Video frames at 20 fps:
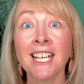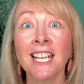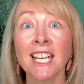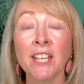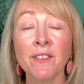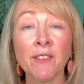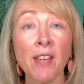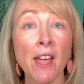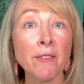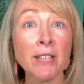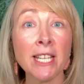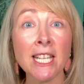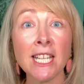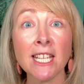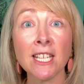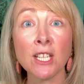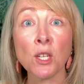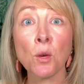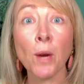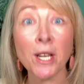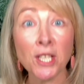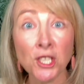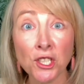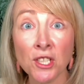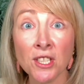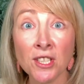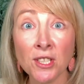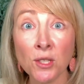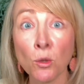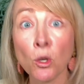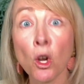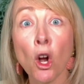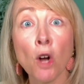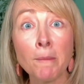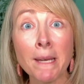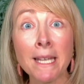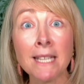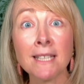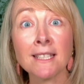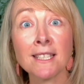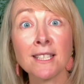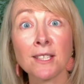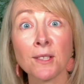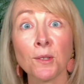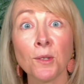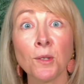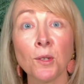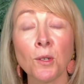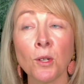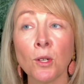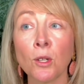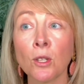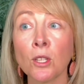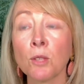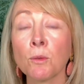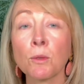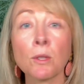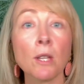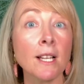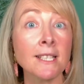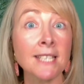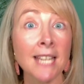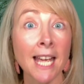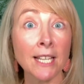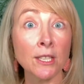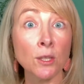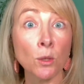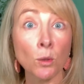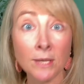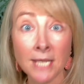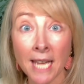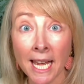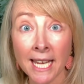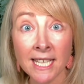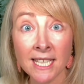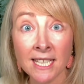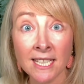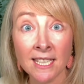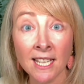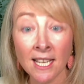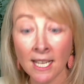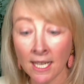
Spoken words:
If you have any questions or comments, or you would like to add your take,